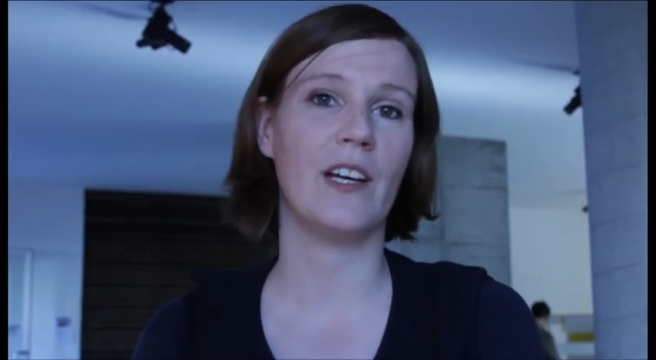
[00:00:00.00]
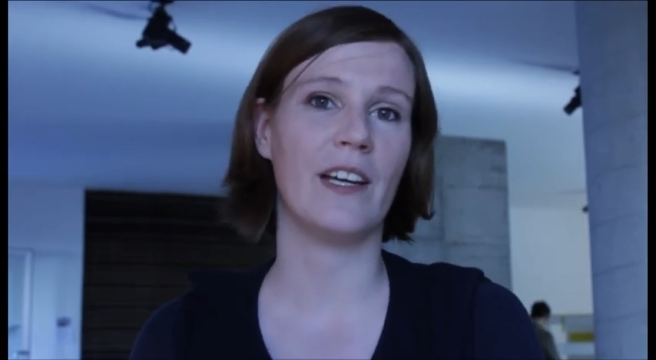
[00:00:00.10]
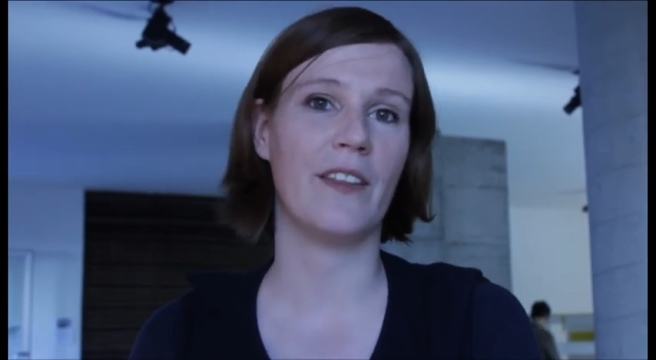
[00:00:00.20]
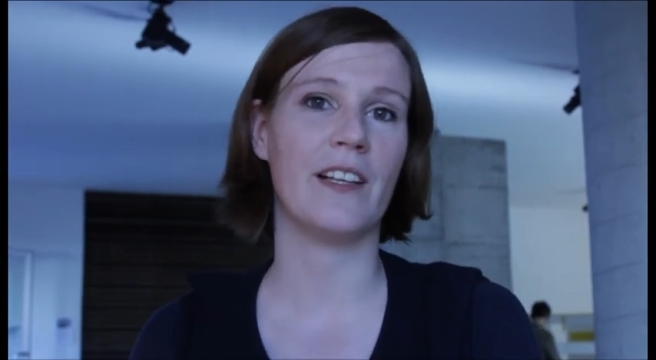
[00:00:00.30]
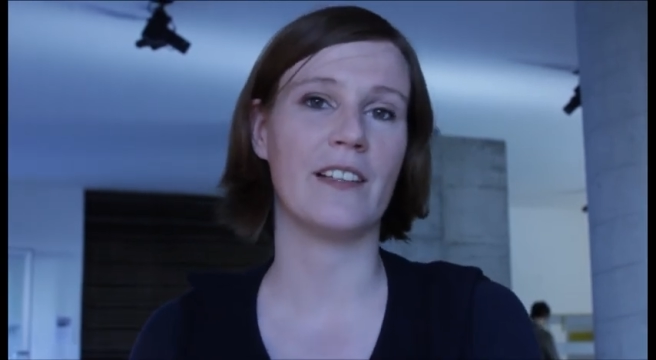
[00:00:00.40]
I
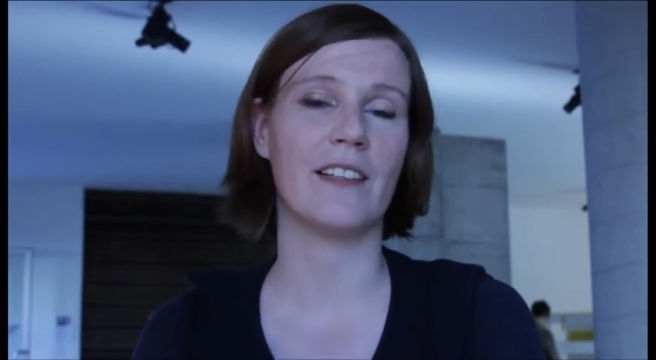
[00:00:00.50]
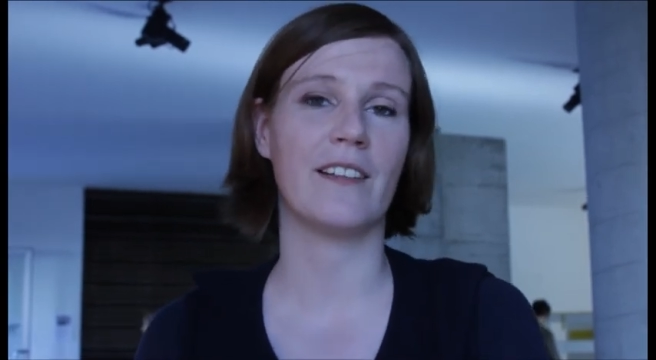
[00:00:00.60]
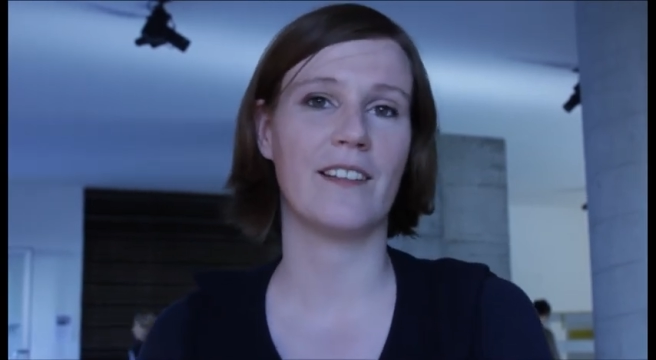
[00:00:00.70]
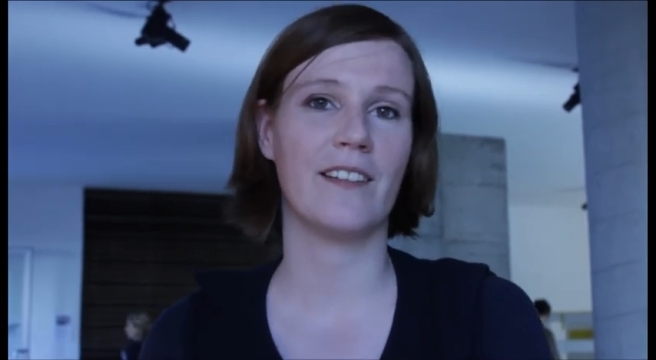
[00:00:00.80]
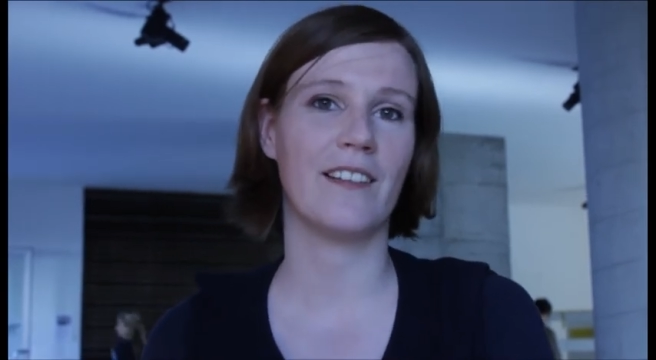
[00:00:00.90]
think
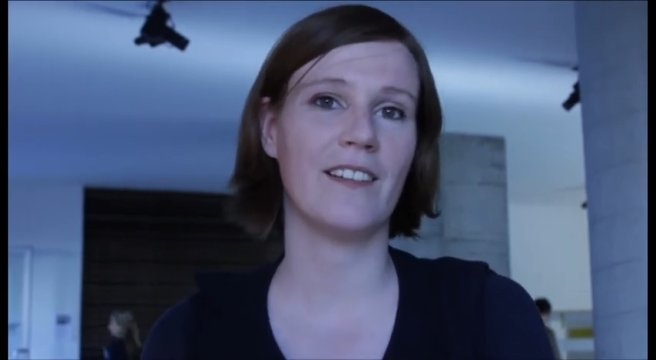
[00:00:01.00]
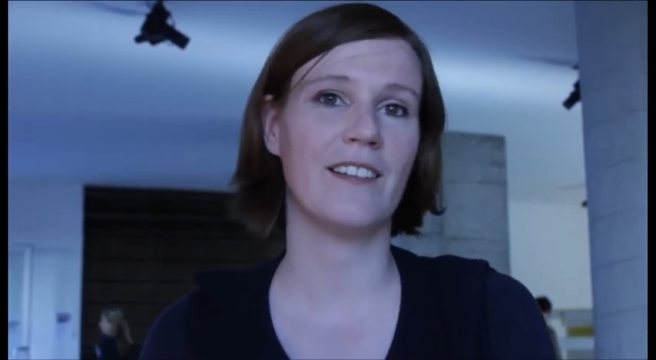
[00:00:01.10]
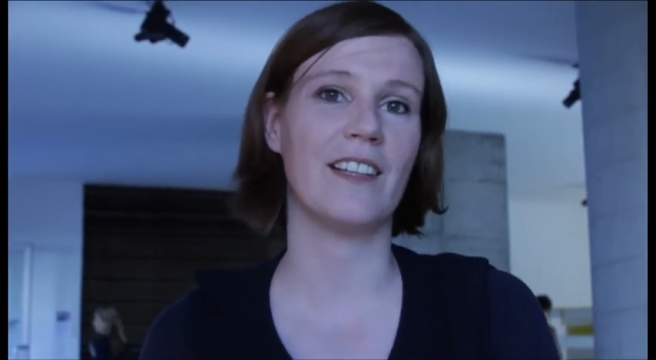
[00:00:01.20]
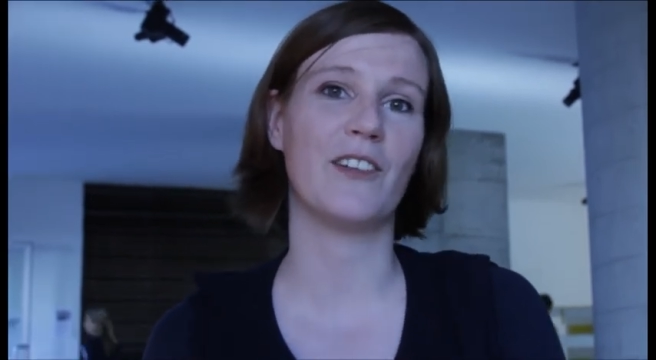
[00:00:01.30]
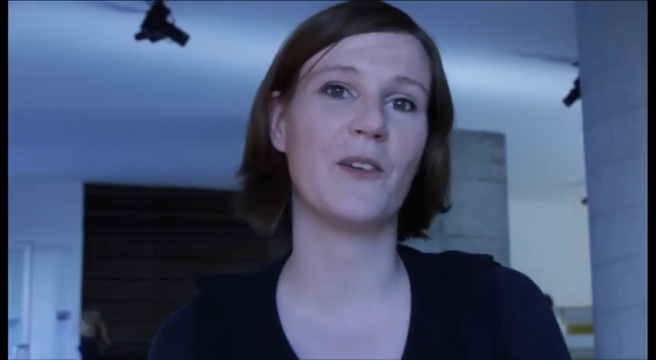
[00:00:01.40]

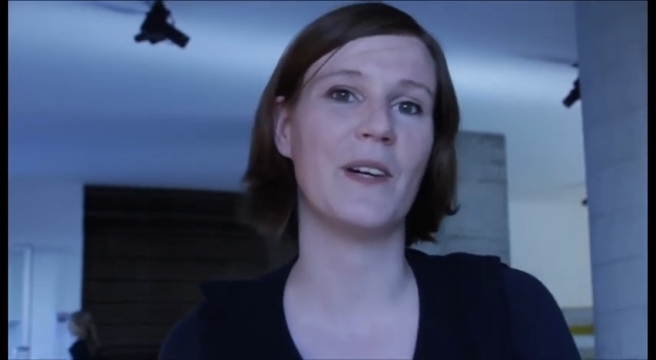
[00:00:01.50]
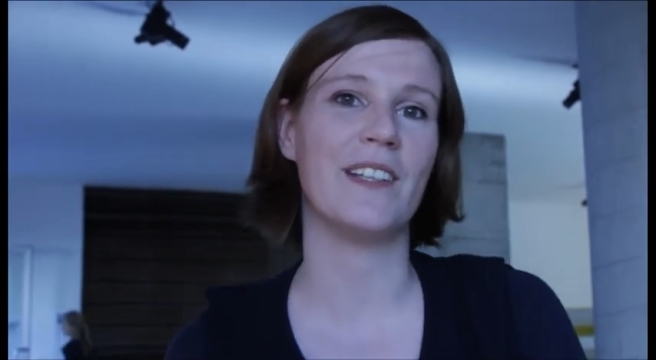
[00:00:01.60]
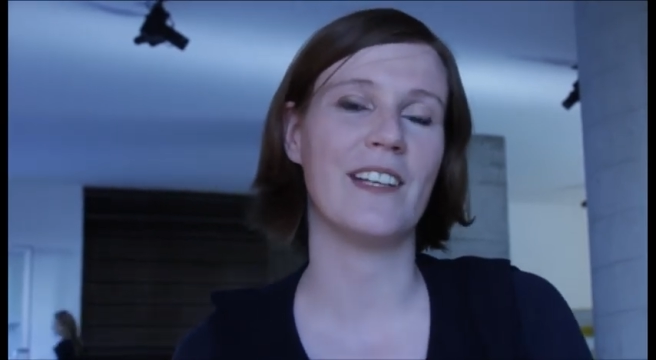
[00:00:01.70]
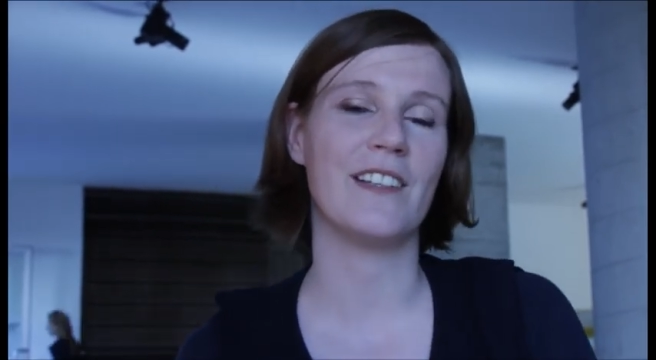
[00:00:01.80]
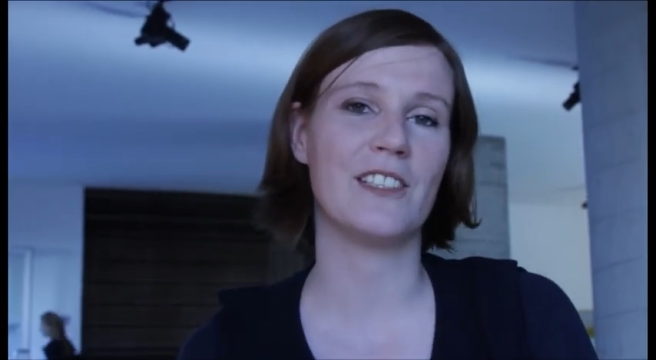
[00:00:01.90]
that's quite
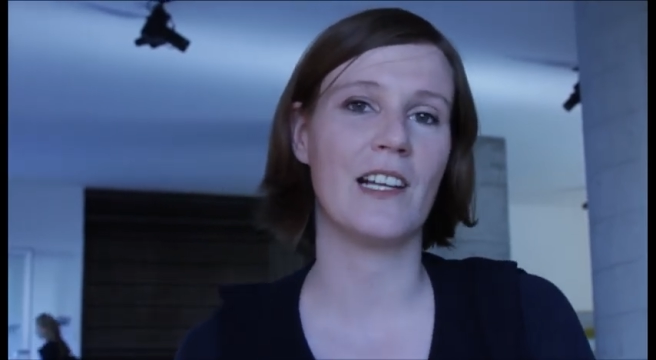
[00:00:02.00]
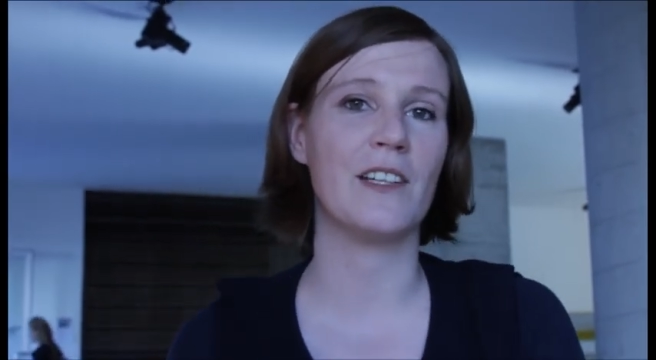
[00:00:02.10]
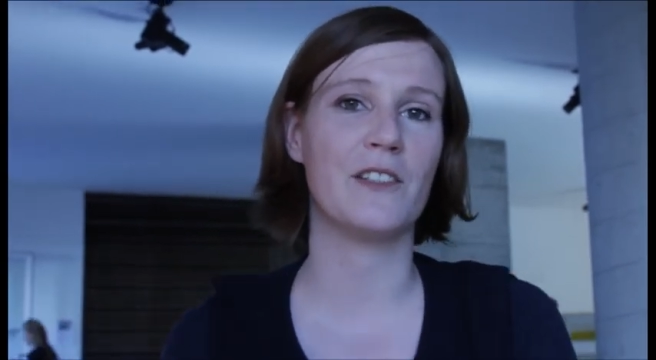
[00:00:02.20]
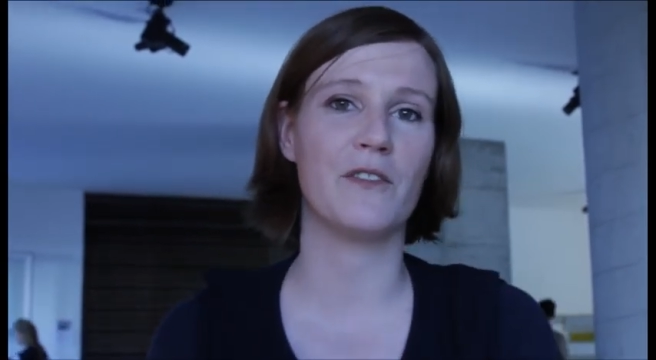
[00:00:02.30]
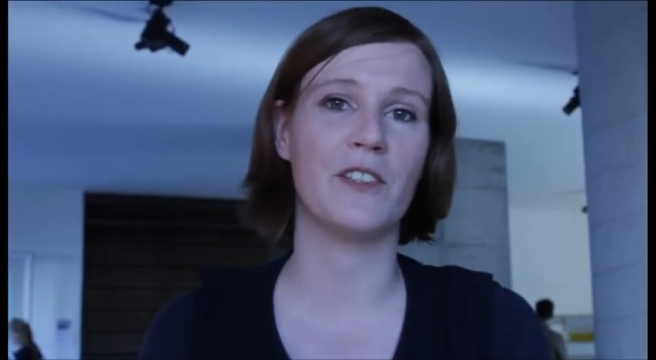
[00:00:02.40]
a nice
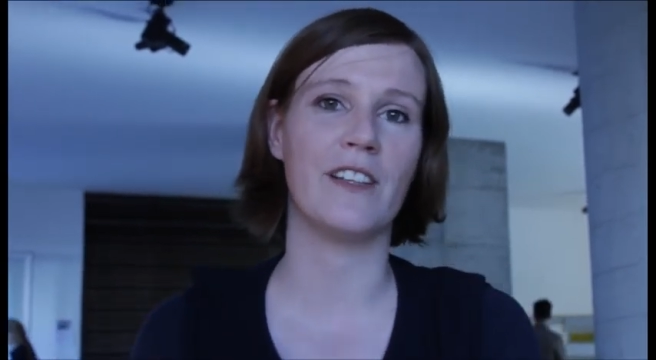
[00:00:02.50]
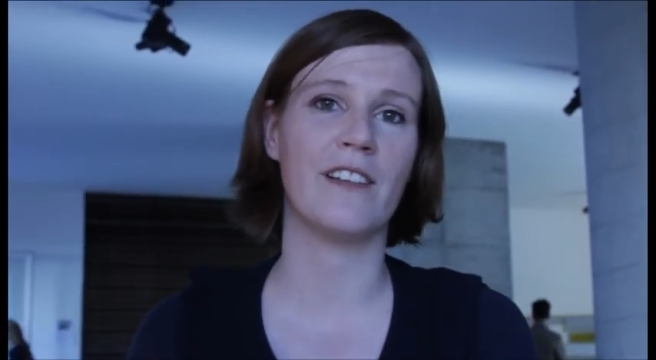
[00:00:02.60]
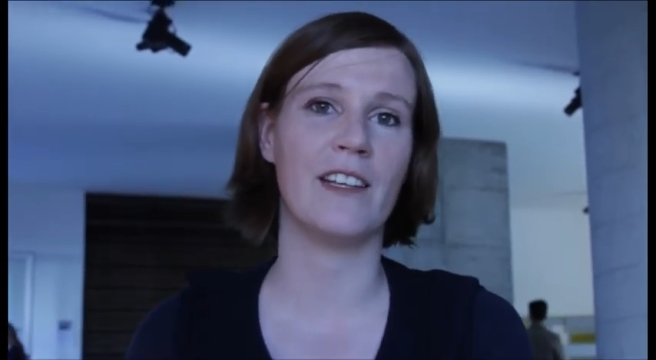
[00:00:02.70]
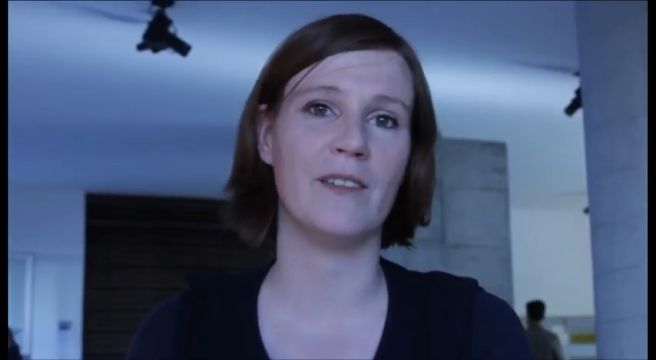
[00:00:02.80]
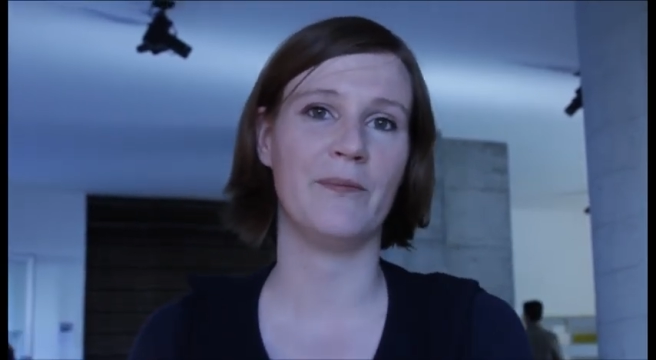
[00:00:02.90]
challenge for design.